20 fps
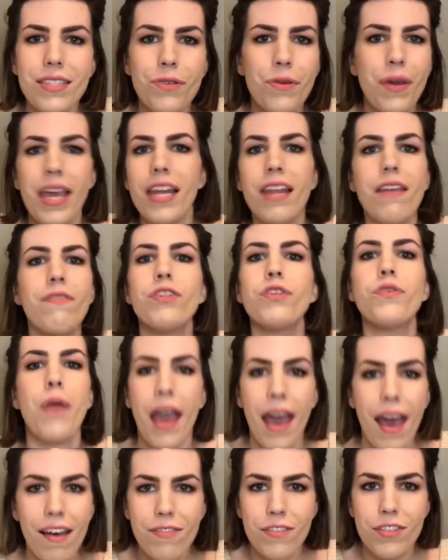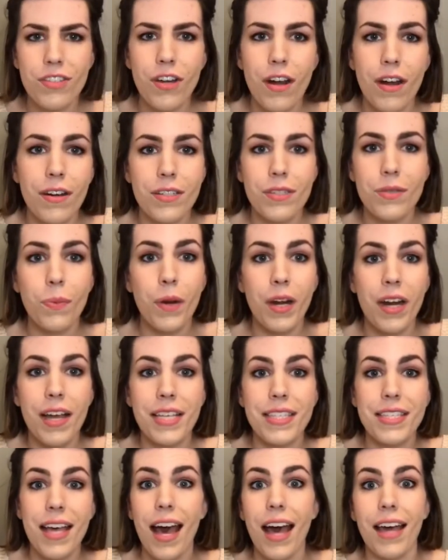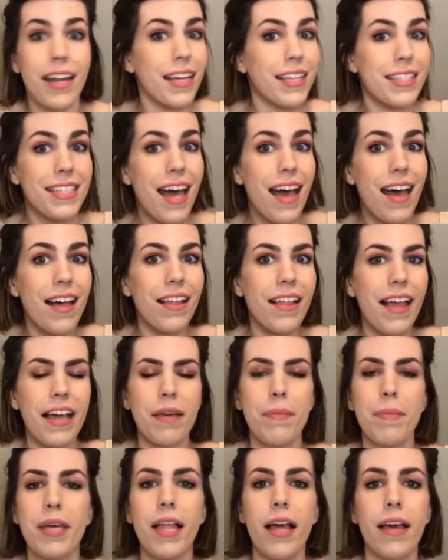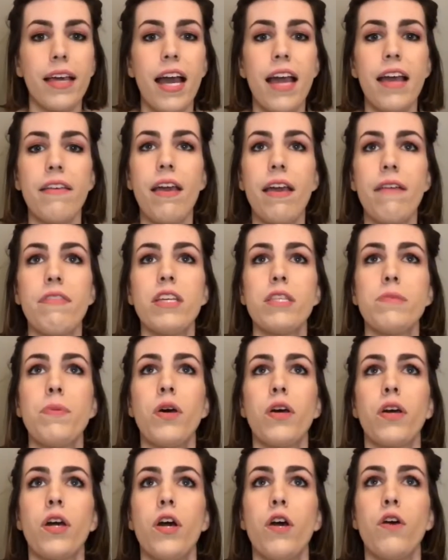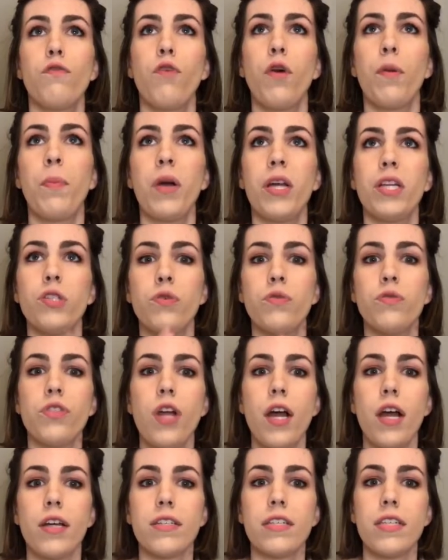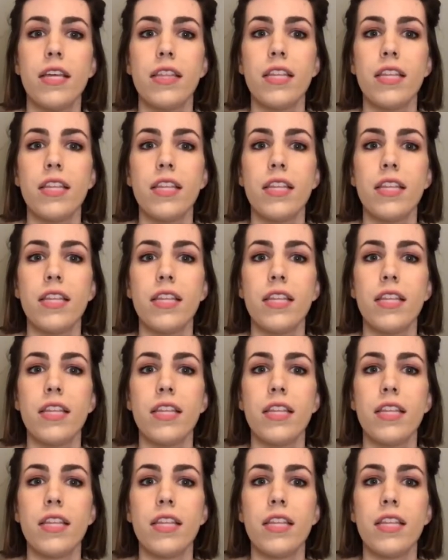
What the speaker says: You can't even do half stars. Whereas on Excel, I can be like, I gave this book 4.2 stars.